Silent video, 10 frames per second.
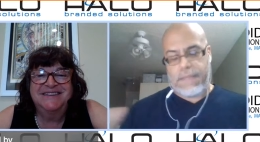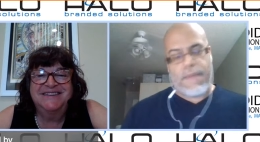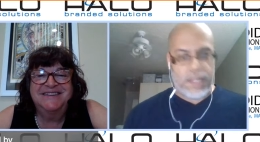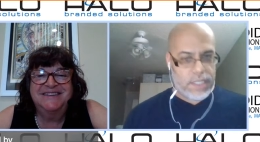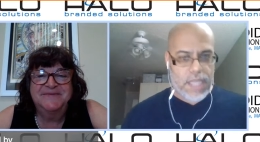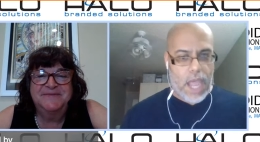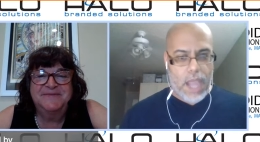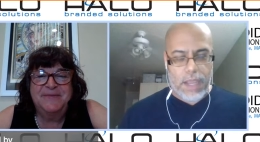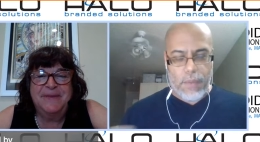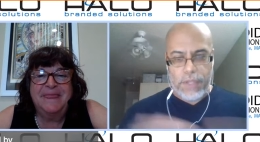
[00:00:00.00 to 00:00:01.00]
Speaker 1: amount in
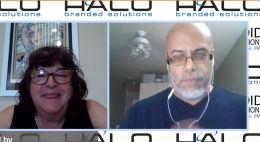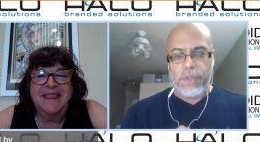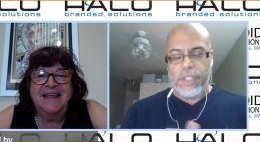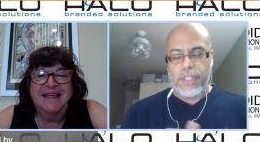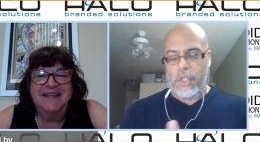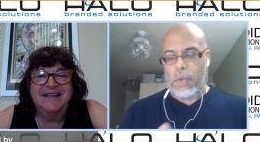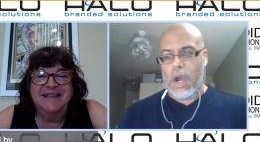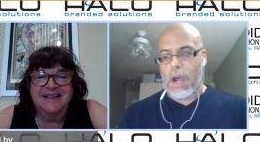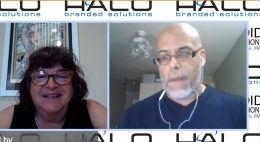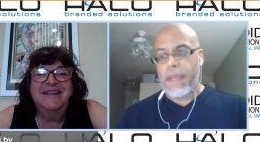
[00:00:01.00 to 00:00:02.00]
stock, and we really do.
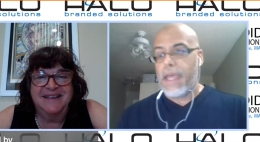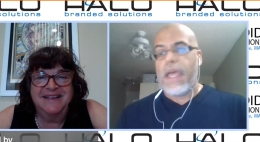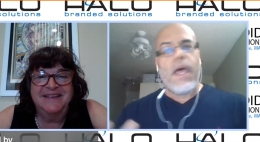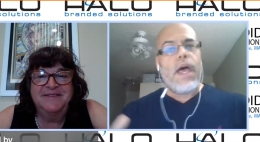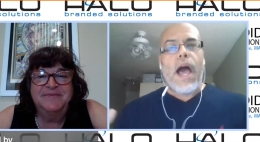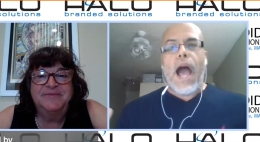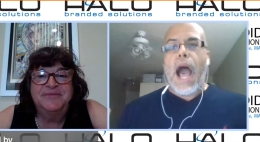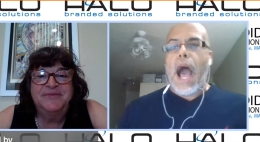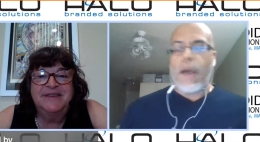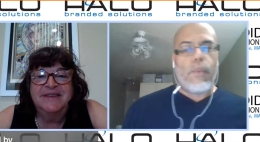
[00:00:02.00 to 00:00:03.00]
Um,
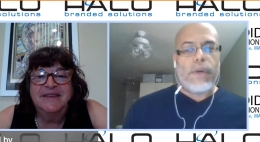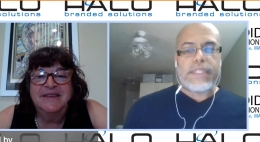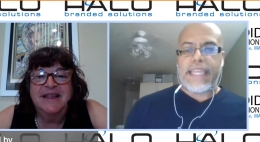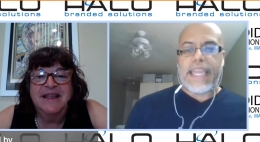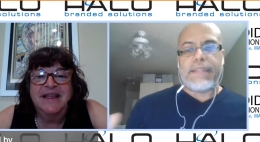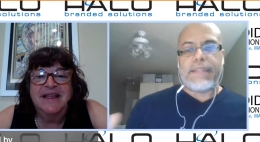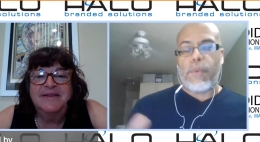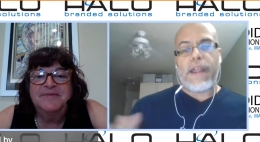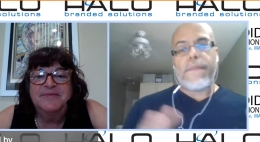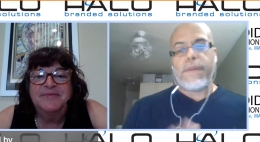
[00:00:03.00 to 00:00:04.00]
once again,
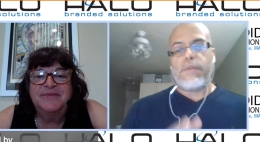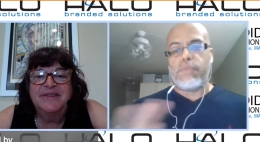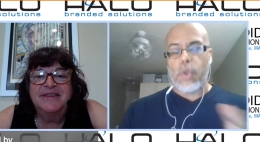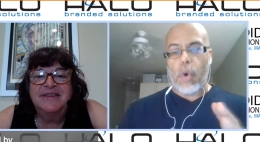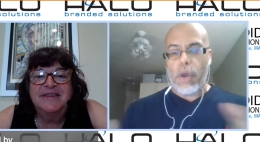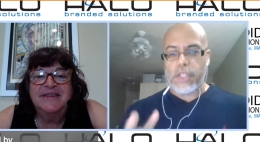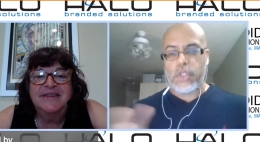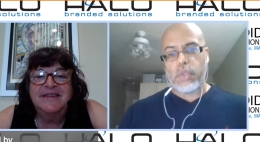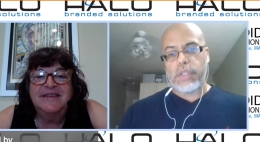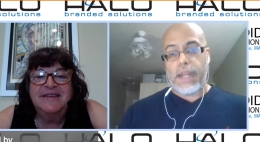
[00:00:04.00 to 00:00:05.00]
what I've been talking
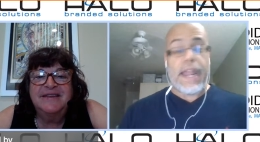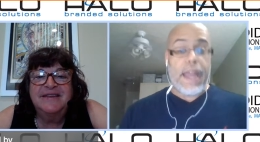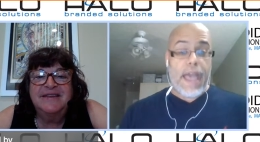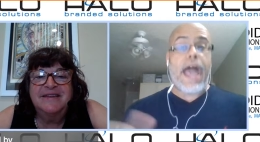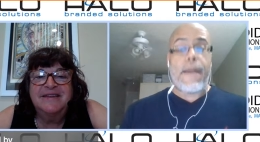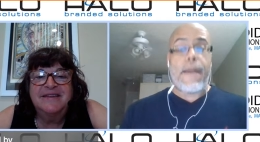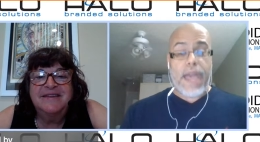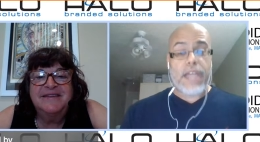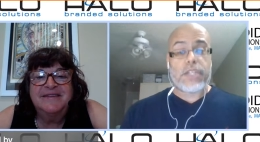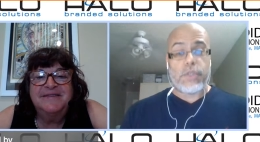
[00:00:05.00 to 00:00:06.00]
to a lot, and I, I am
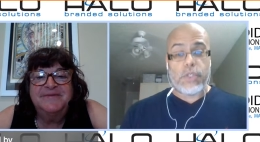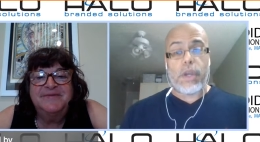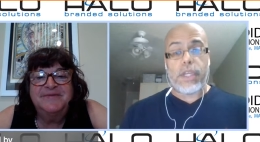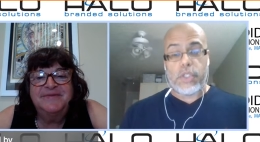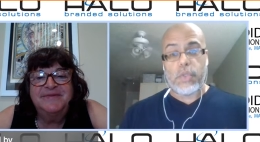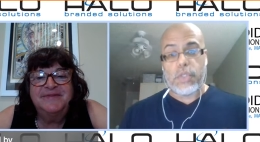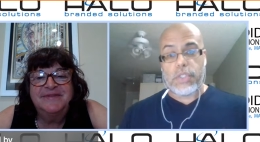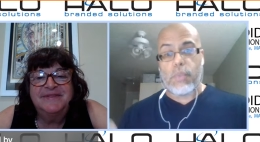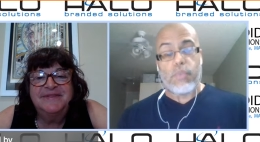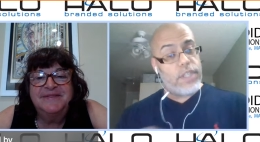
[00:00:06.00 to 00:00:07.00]
actually talking to
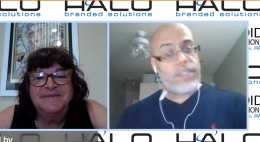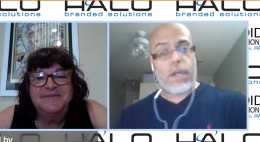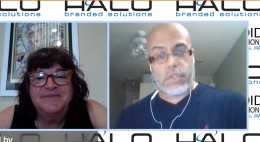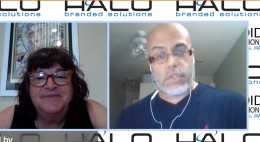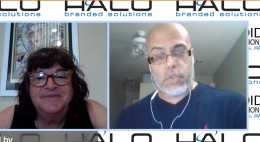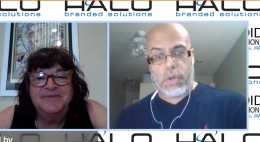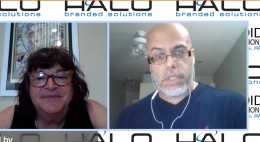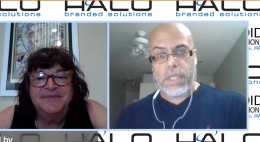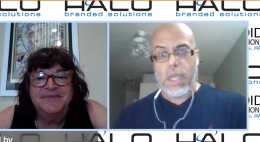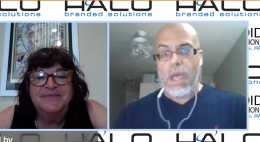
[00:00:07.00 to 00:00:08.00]
some retail
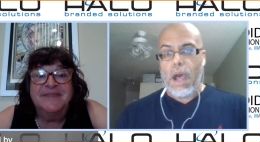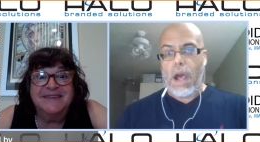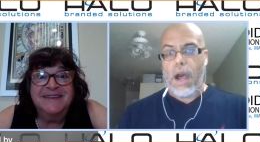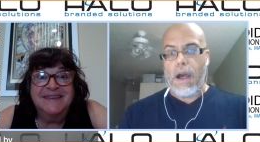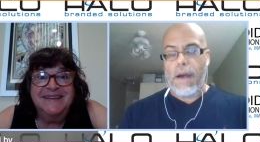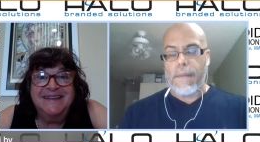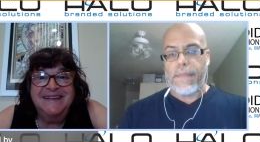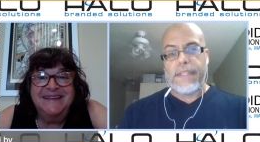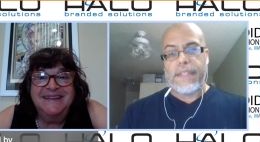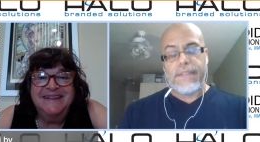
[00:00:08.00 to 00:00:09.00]
stores um,
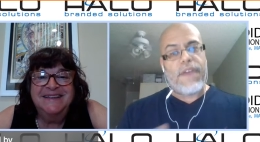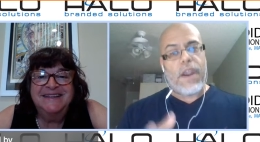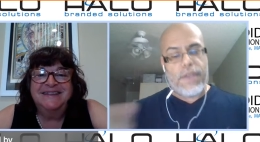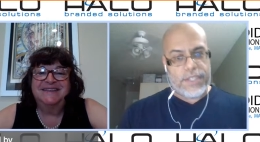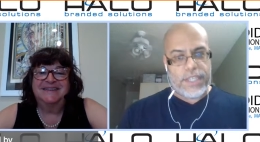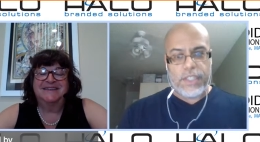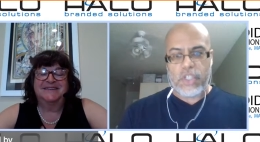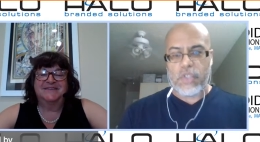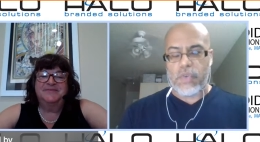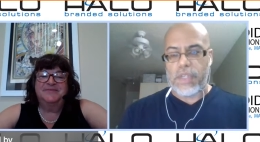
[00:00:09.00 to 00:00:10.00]
in various
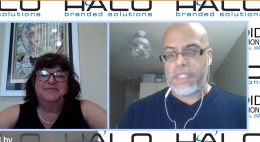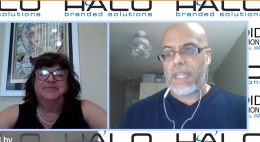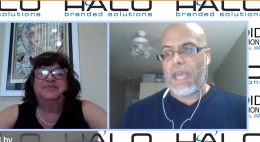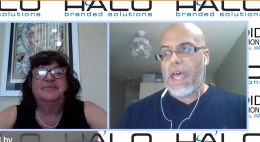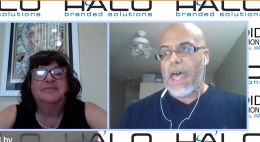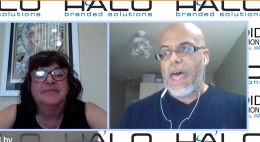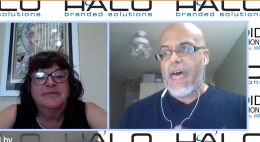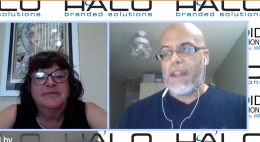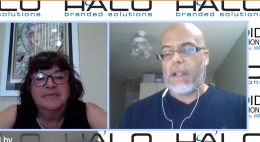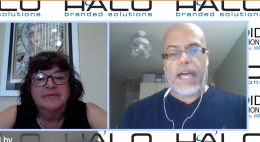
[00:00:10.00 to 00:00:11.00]
industries,
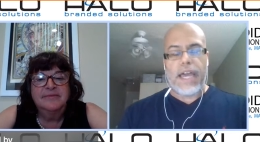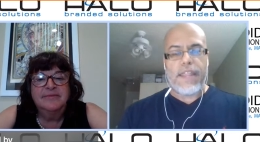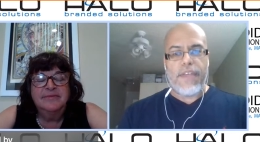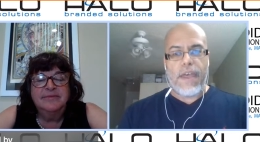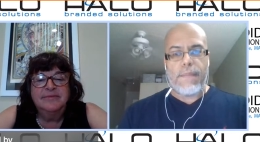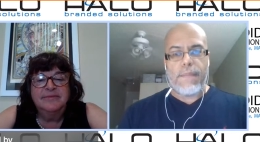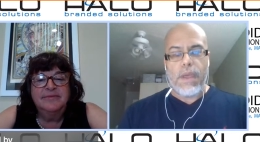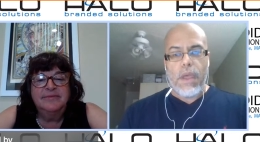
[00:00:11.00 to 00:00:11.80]
and a lot of them